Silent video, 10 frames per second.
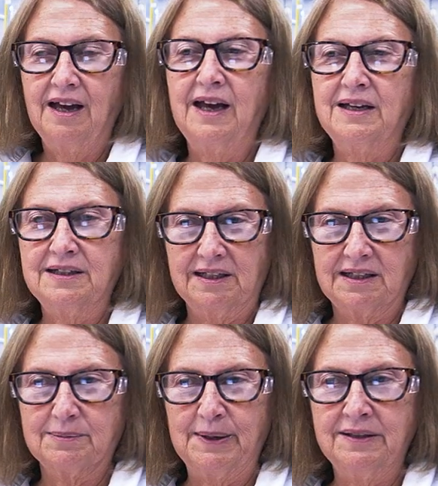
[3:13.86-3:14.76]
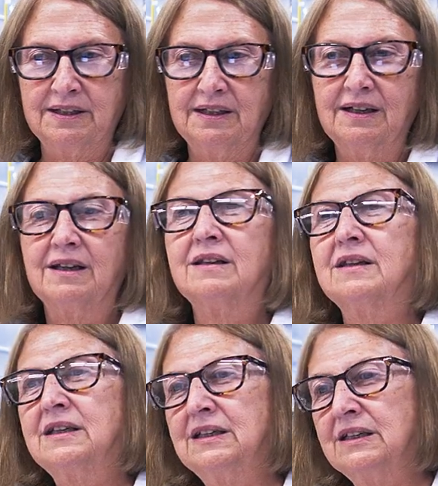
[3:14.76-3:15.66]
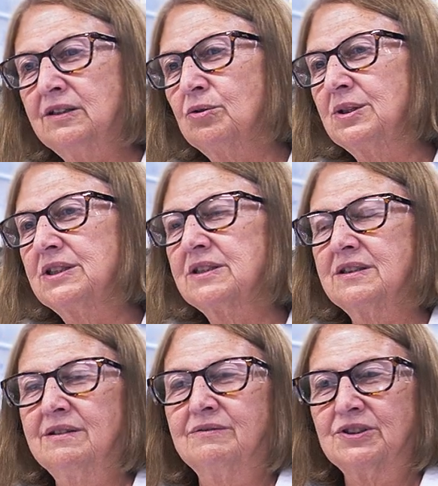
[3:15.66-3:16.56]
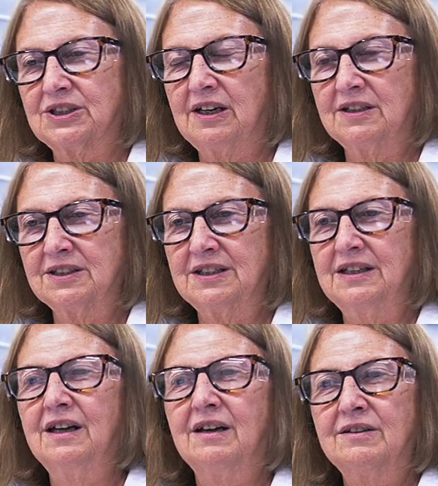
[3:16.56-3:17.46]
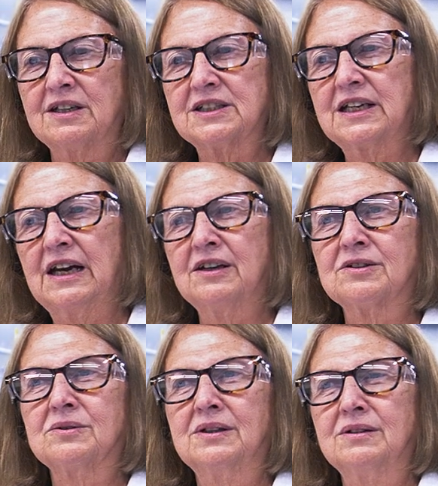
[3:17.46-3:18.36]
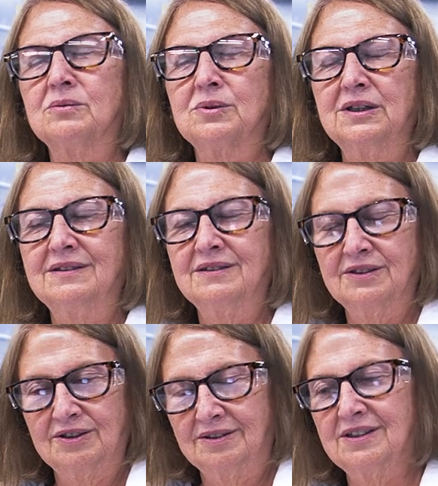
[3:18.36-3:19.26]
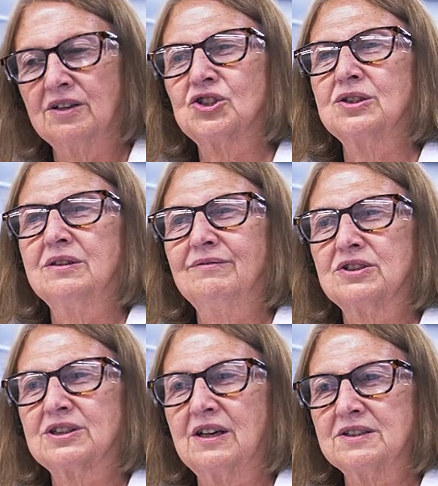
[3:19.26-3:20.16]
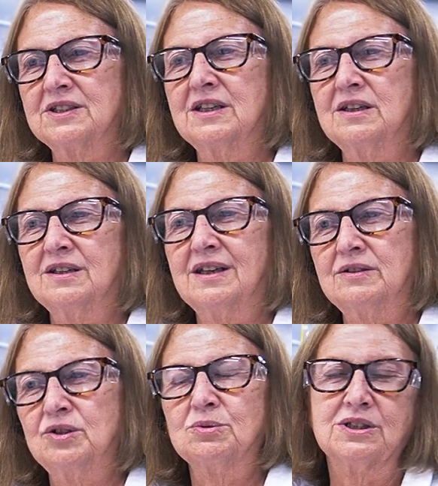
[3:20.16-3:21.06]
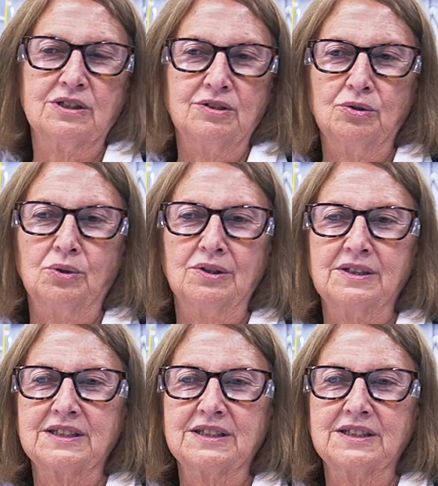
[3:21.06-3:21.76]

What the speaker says: and in expanding, they increase the viscosity, thus countering the reduction in viscosity that you see in the oil